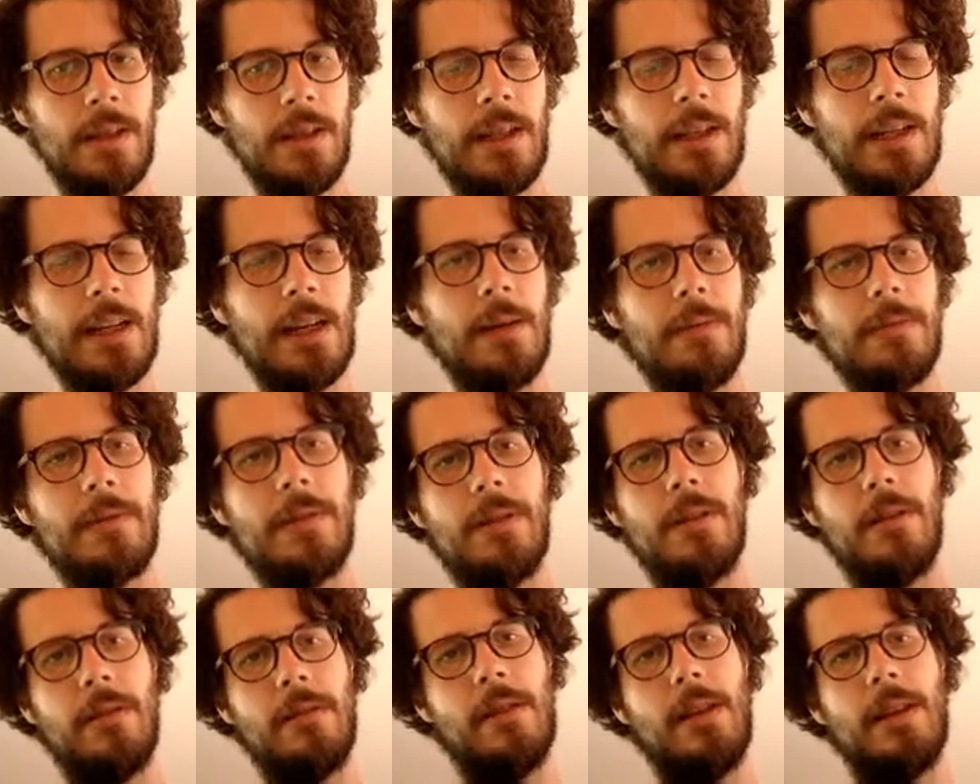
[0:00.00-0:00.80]

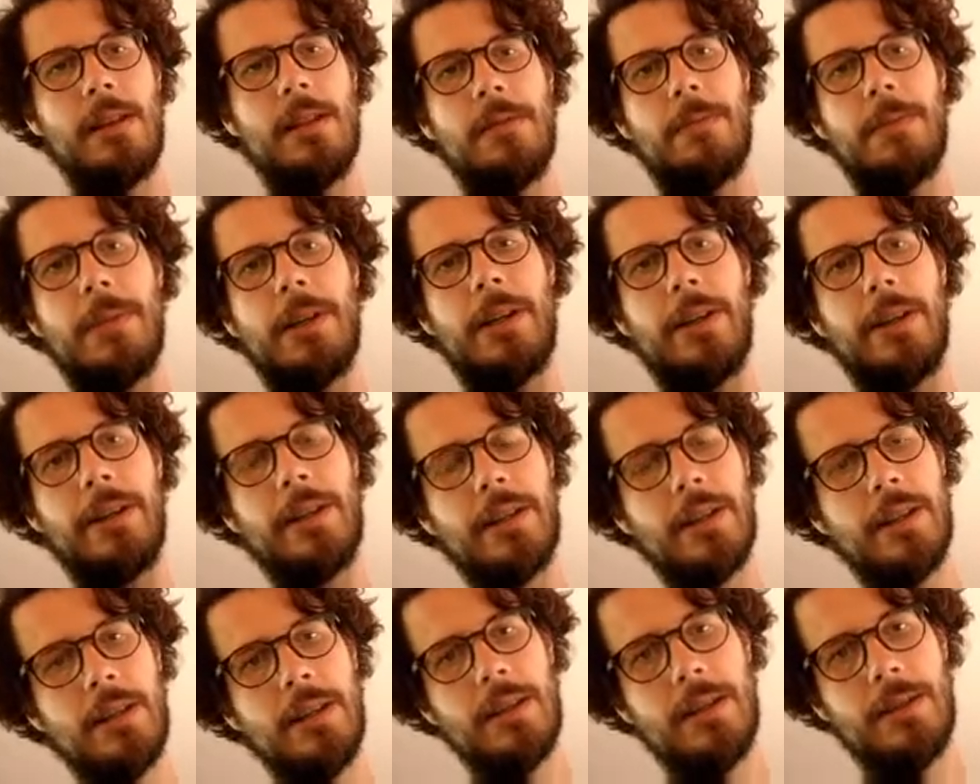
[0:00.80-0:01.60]
capture this part.